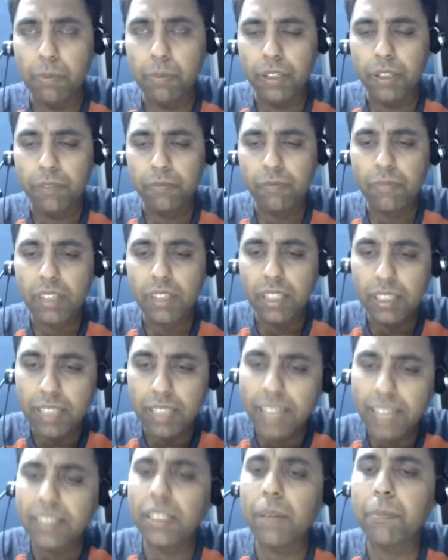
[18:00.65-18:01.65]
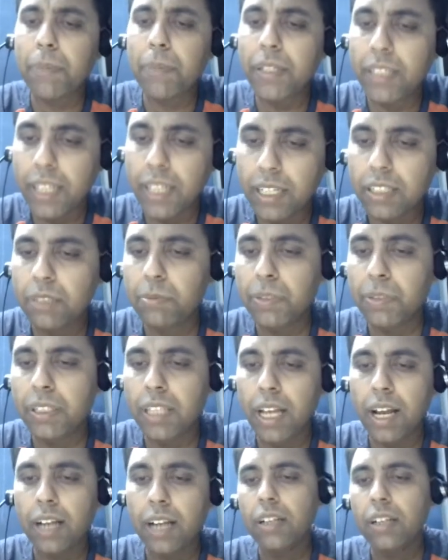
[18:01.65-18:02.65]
me? That sample tells me that